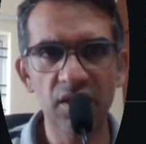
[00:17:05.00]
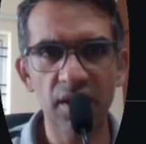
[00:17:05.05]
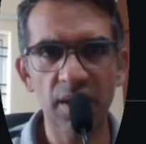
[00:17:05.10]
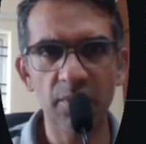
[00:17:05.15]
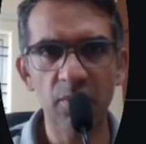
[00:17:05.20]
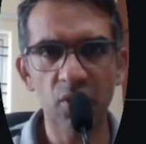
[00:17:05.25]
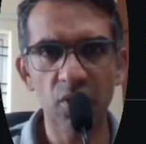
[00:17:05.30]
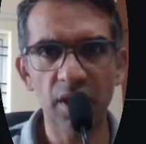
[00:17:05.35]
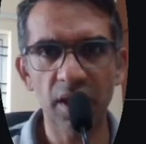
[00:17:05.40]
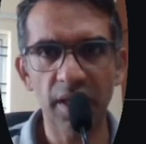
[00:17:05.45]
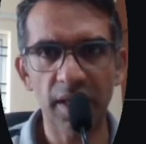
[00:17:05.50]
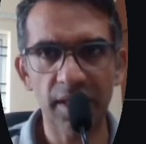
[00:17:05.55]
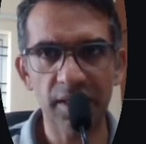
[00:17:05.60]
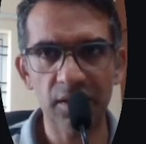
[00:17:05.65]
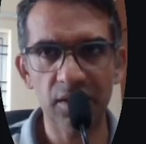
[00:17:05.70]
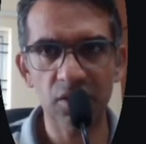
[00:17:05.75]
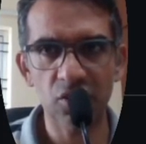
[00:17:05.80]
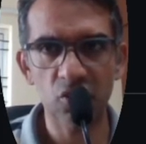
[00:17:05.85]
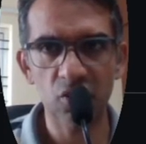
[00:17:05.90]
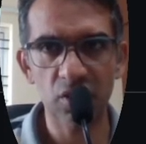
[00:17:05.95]
time to get
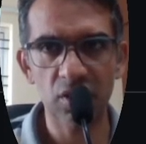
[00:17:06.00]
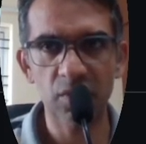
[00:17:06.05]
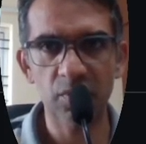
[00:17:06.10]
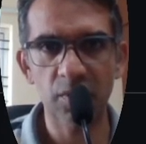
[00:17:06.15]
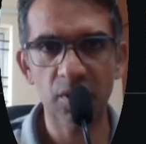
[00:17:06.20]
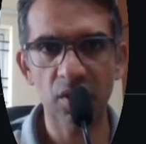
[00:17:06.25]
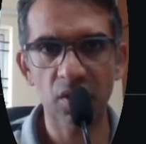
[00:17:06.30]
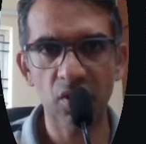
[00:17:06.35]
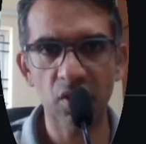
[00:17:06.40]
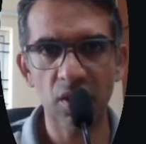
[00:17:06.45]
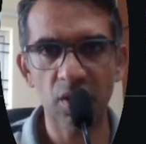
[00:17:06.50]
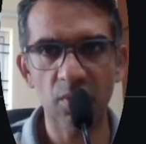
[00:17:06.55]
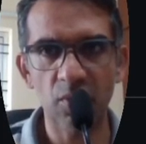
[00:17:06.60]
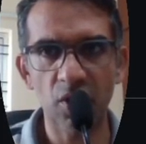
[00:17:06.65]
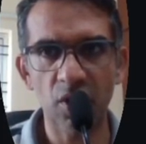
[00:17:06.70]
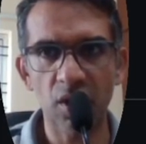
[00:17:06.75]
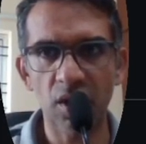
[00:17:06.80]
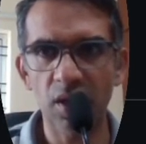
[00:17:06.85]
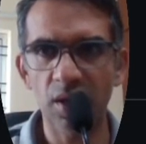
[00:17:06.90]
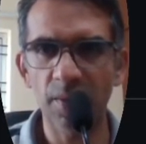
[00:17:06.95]
access to this particular
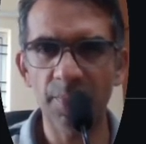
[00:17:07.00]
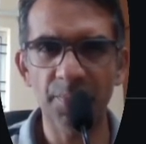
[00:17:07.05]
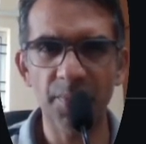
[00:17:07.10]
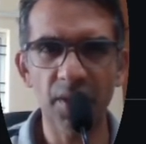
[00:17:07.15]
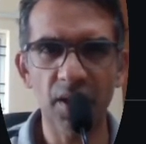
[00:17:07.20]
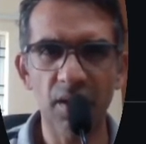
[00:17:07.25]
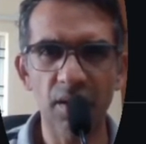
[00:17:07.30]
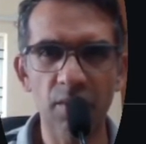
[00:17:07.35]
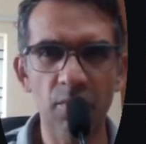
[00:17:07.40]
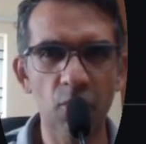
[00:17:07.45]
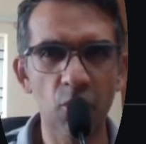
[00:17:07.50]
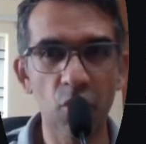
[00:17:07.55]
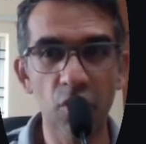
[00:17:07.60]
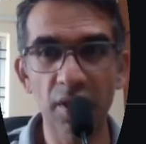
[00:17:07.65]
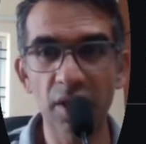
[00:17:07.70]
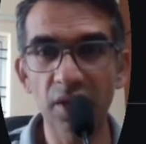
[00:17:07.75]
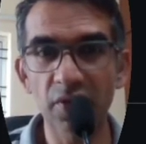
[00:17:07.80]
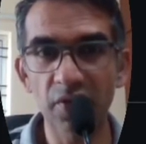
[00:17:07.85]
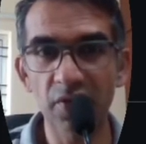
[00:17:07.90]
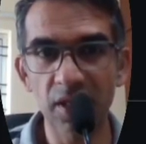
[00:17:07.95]
model, uh, more
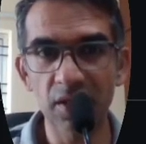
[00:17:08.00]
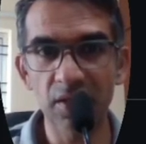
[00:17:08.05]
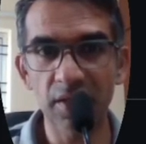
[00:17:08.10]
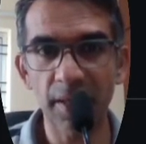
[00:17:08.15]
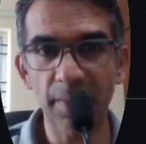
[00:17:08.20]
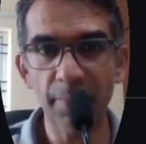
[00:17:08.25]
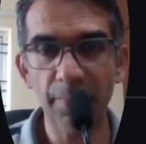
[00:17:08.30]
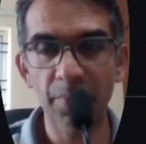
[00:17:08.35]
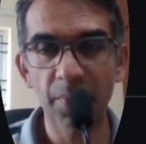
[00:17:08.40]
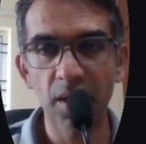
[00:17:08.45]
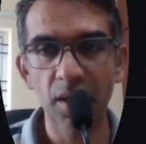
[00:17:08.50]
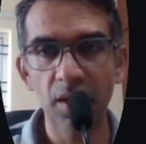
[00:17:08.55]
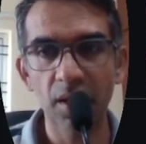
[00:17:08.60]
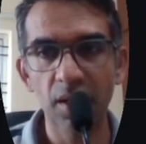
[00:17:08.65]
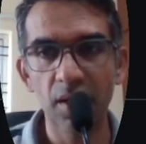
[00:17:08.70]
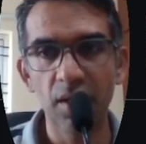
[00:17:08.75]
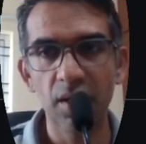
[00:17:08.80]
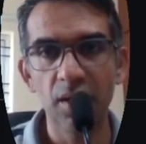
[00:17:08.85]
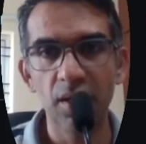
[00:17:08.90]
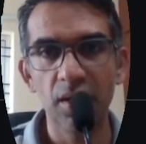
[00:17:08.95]
than a week's time,
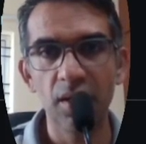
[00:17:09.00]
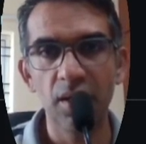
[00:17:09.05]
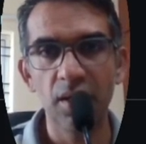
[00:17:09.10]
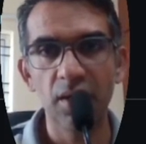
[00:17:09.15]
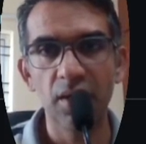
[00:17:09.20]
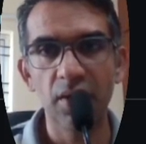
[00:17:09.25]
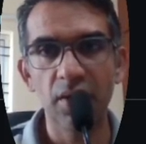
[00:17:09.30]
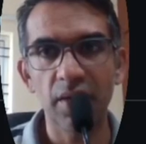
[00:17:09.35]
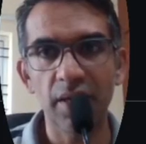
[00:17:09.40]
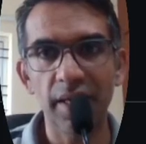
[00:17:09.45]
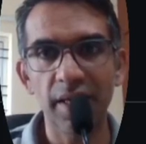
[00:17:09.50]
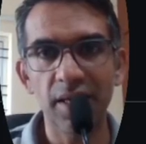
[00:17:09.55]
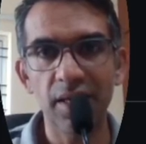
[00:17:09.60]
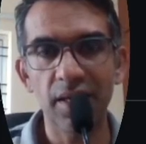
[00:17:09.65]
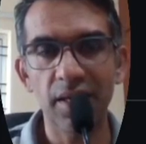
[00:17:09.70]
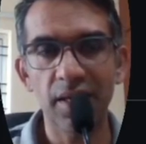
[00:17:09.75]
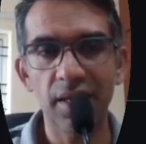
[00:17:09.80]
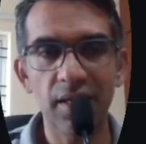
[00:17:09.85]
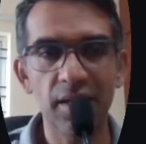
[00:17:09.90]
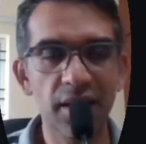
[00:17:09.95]
right?
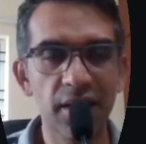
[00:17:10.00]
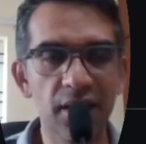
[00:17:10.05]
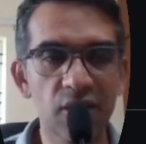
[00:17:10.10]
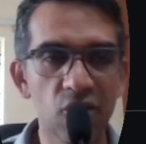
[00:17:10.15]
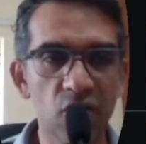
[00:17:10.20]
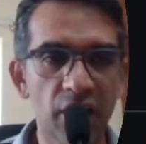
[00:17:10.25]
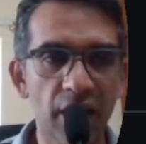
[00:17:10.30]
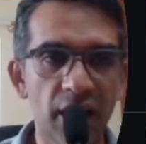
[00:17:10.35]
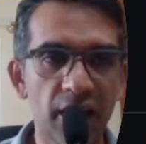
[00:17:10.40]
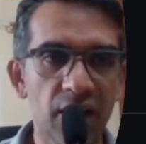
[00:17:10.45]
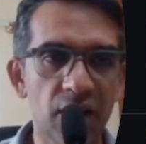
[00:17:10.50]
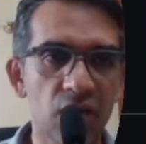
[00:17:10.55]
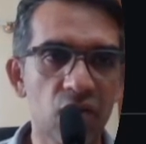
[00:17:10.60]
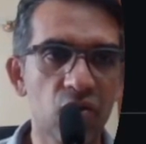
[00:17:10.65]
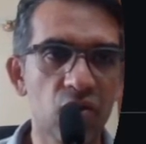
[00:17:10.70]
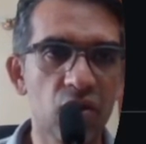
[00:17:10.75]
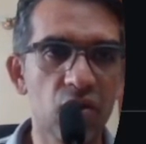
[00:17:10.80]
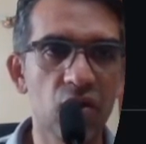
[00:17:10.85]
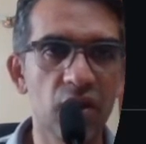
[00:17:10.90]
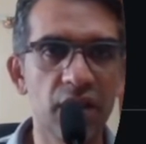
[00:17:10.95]
And then you can
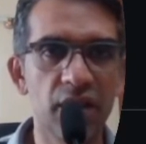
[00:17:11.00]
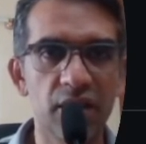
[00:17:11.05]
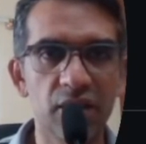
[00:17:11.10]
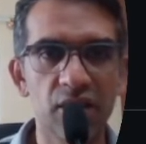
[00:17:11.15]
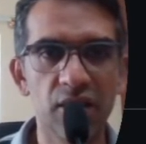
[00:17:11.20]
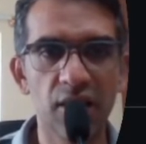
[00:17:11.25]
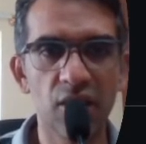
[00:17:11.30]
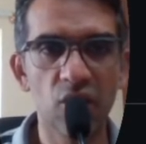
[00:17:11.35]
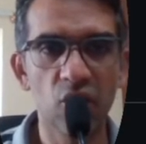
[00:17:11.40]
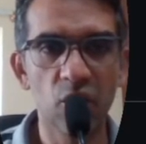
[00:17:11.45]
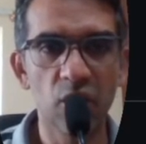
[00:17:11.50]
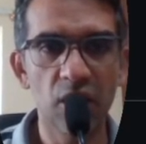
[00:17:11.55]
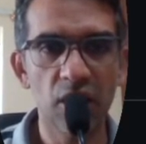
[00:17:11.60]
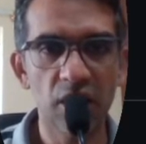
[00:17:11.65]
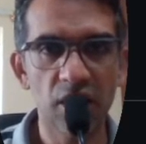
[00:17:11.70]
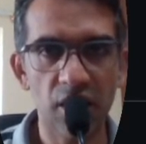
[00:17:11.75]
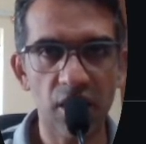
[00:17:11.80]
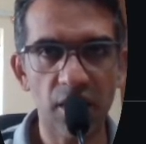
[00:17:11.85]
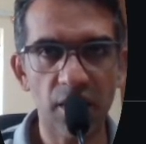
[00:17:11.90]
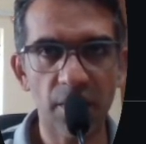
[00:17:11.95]
do your testing over
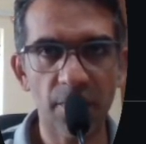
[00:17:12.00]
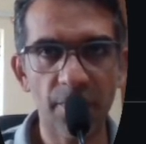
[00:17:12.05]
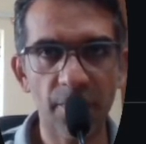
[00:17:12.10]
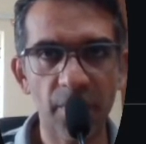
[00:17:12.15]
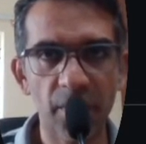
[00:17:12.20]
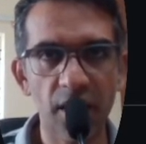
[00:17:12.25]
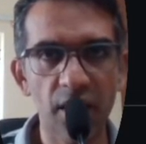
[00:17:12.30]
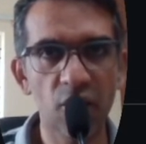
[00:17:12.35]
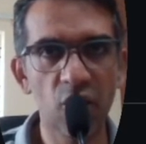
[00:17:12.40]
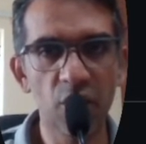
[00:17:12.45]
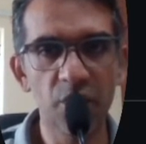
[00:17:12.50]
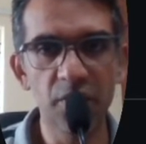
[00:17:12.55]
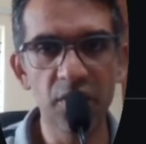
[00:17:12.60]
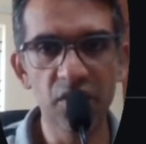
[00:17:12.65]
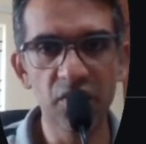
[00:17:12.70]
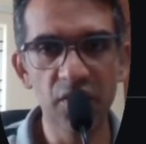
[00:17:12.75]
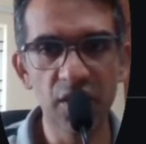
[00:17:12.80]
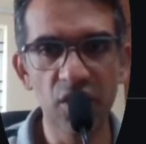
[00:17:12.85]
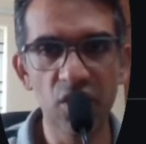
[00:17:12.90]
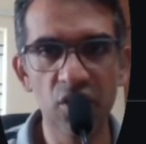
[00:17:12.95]
here. I hope
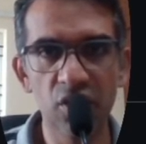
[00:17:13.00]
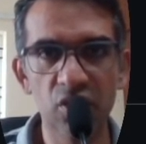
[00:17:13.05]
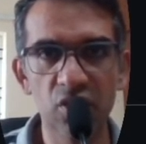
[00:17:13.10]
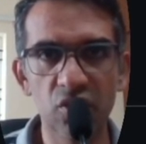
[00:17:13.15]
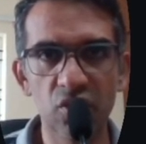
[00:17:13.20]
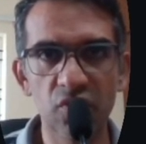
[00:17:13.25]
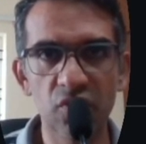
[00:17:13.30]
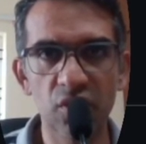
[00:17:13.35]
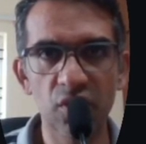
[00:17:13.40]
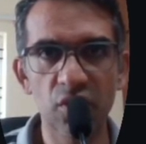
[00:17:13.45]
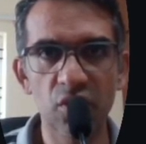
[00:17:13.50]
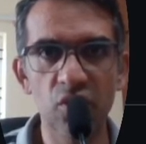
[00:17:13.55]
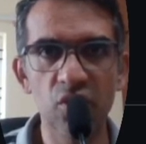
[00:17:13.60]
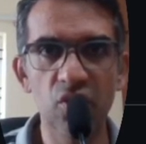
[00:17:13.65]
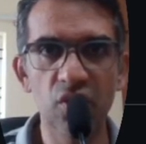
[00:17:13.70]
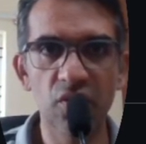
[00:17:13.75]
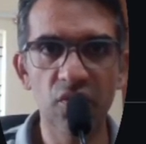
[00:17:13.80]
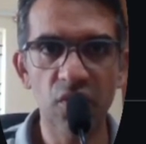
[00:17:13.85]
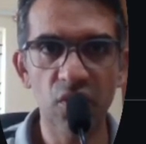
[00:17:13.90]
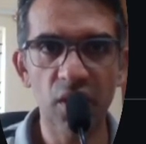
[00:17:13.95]
this video is useful to
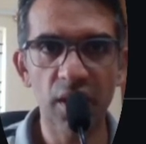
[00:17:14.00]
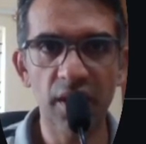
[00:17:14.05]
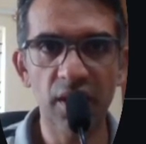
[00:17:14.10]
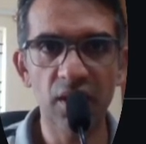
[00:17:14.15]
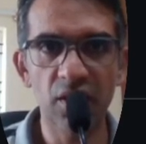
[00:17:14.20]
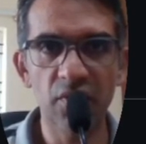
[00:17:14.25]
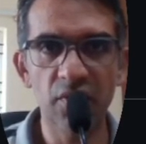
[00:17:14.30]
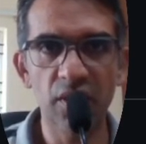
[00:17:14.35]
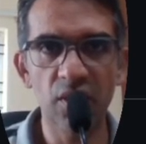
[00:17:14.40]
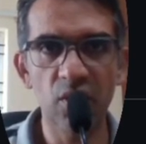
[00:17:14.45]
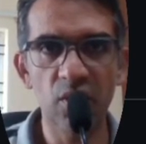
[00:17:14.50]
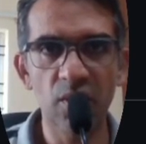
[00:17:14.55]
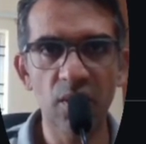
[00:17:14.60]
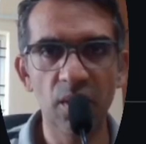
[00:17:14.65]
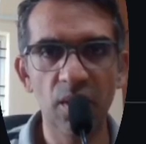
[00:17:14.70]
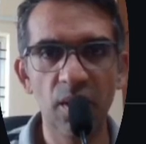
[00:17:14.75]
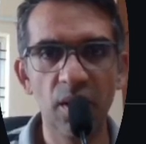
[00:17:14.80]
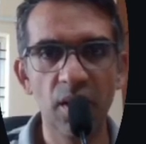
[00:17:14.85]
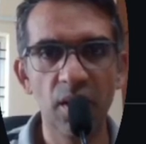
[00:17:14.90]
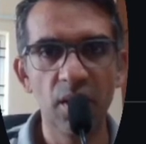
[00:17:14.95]
you. If you like the video,
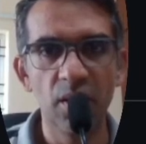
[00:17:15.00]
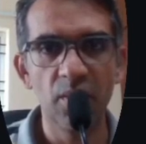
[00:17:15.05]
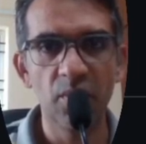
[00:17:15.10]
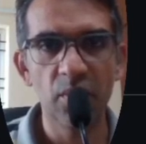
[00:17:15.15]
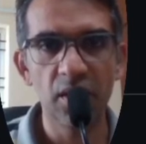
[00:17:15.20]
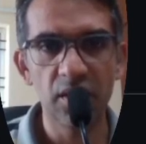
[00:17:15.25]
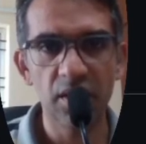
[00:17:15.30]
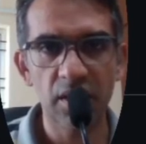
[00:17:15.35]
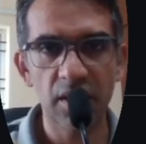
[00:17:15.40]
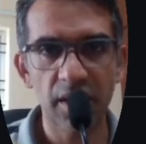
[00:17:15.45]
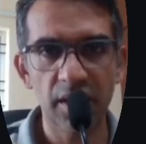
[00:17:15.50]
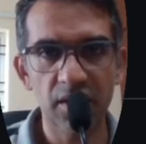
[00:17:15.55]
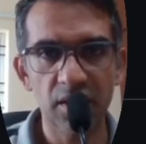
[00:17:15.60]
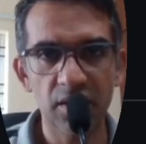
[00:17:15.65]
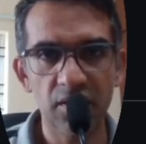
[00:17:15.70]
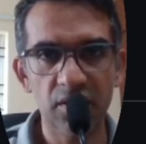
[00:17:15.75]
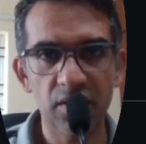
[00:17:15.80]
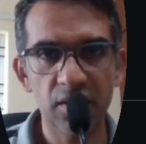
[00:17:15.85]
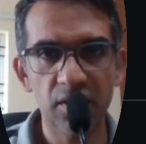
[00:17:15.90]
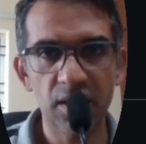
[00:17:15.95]
please like, share,
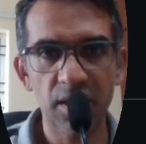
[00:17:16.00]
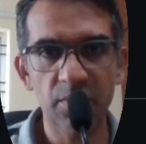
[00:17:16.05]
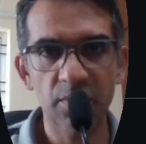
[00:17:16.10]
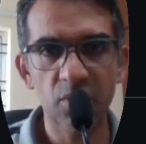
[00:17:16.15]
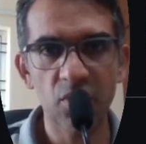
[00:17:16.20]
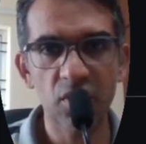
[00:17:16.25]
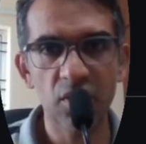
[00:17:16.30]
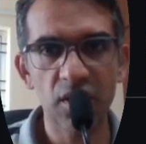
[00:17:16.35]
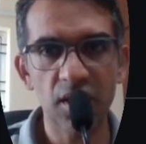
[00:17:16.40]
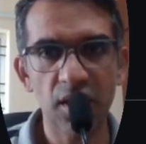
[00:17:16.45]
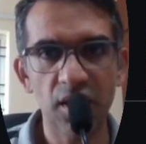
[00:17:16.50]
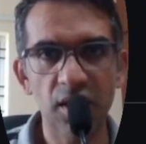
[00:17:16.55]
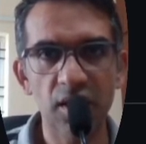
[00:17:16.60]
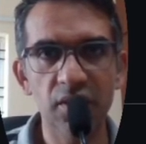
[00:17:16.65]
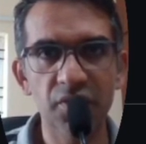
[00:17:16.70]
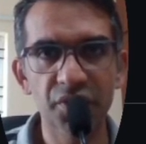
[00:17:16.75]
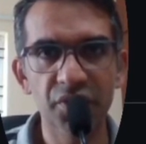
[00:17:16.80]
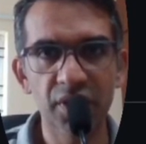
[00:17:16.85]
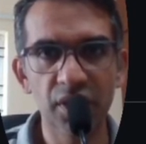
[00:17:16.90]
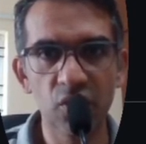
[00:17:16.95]
subscribe to the channel.
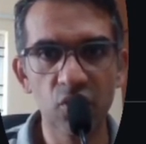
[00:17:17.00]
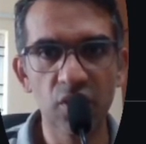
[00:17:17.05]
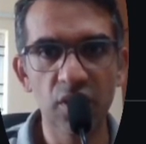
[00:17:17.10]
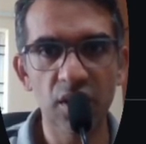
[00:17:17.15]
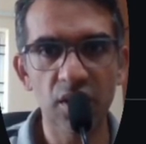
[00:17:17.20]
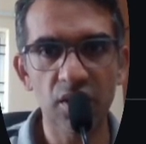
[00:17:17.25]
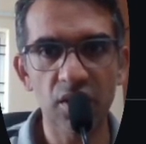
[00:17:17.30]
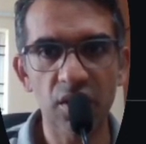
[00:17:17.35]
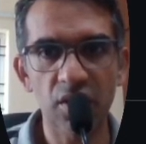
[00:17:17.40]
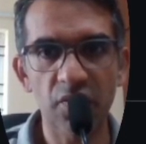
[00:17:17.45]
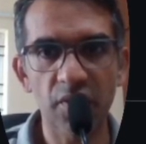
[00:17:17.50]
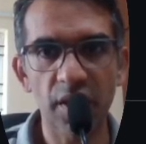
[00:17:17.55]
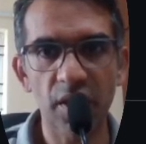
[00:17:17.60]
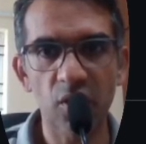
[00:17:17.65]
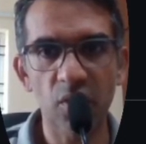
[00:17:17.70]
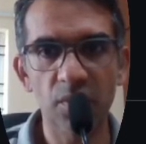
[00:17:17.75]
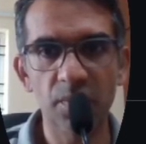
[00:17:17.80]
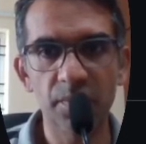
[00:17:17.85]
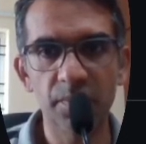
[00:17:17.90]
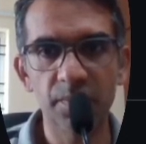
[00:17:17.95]
See you in another video.